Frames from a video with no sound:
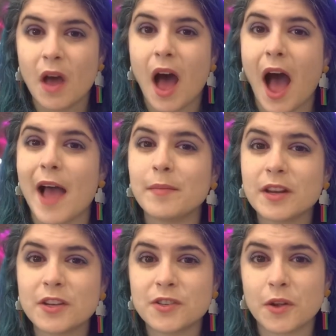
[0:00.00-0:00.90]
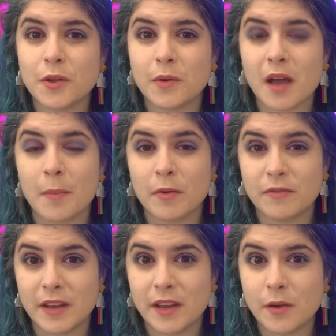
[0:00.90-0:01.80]
I'm going to show you a couple
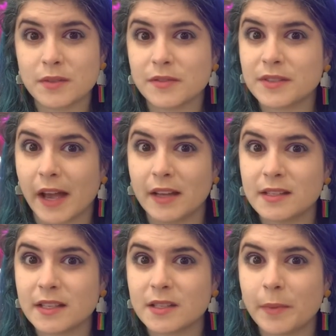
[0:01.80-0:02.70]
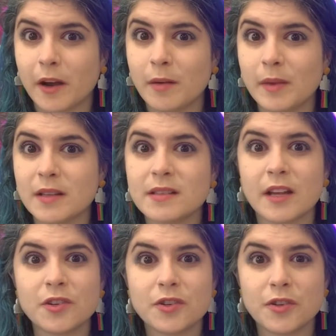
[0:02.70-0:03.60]
videos of science experiments
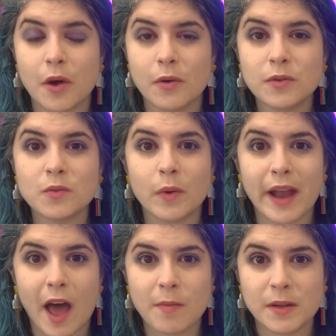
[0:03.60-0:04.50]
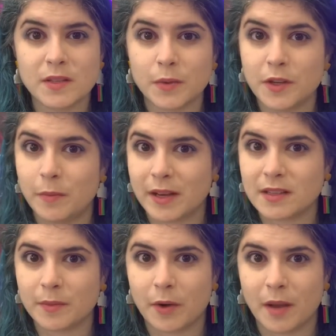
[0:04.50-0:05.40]
that shows what happens when you mix
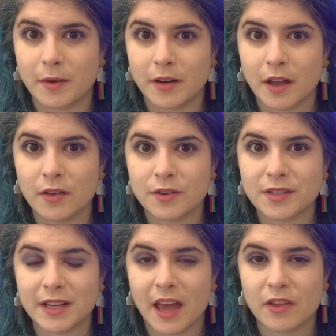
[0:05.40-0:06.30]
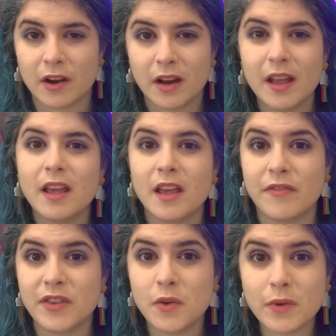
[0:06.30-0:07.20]
the primary colors together.
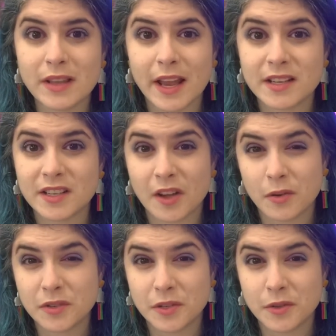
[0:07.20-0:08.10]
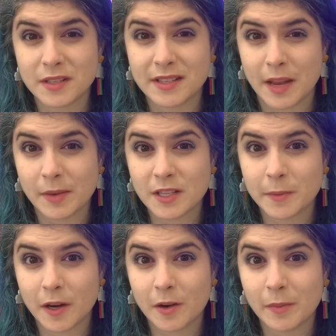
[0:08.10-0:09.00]
If you would like to go do the same
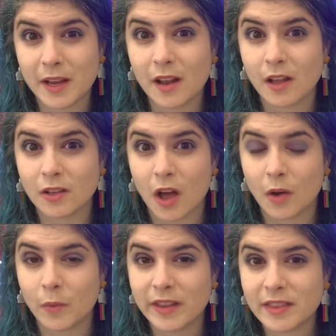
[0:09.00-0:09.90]
experiment along with